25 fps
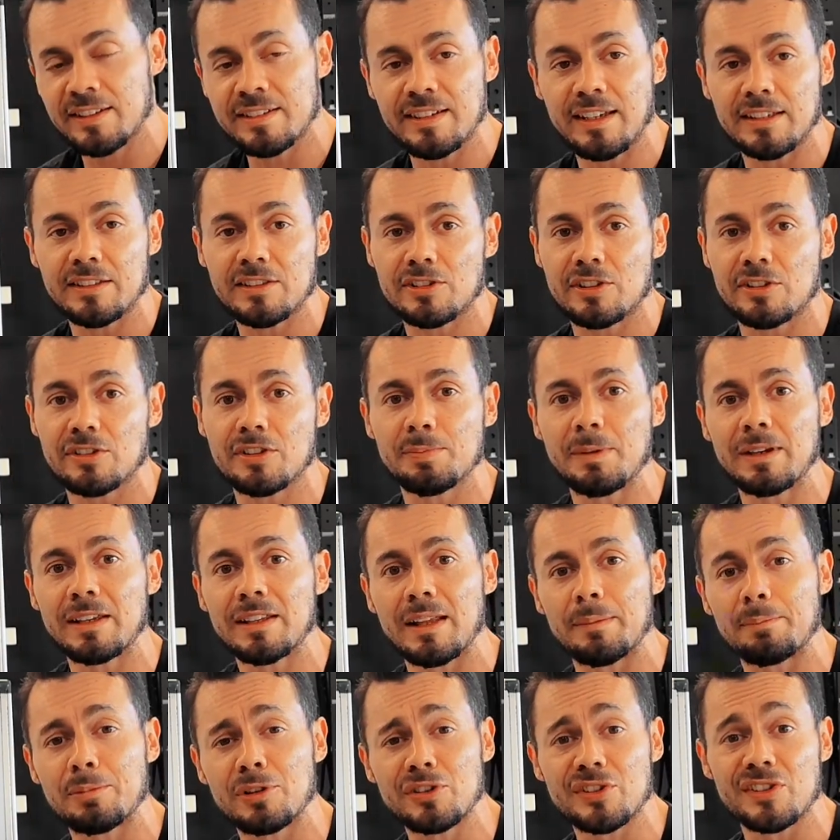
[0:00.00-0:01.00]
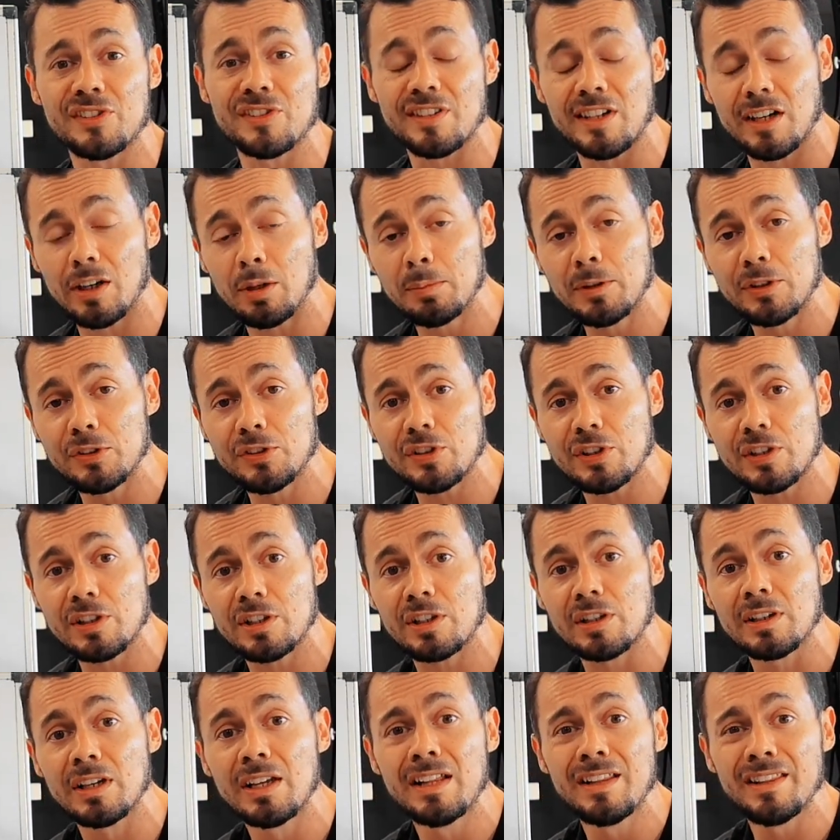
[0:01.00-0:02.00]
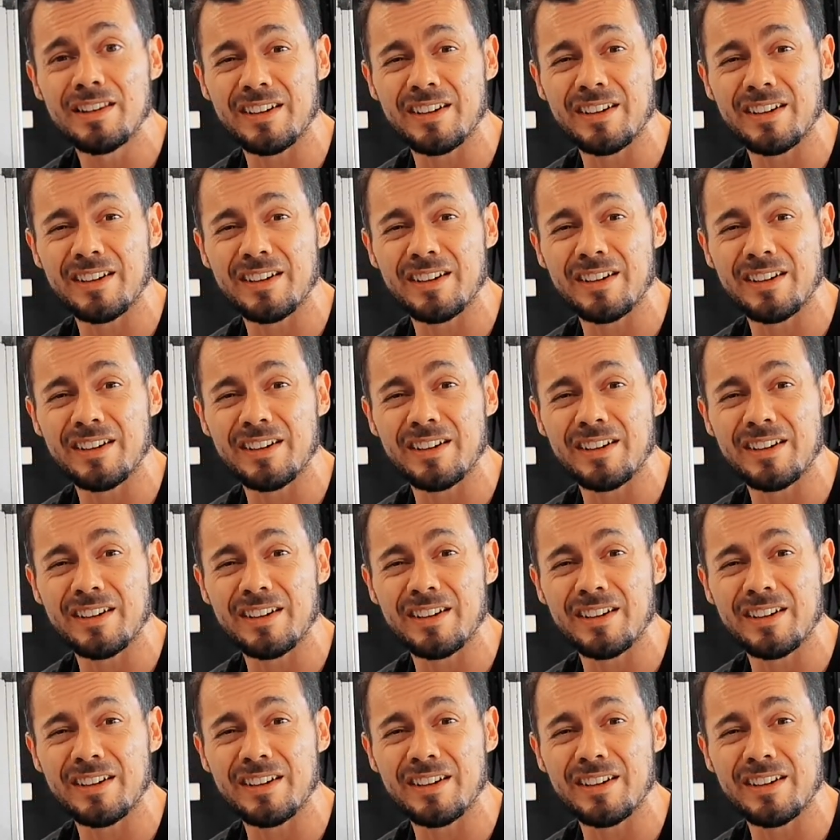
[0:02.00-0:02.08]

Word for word: sets starts making that person's elbows hurt,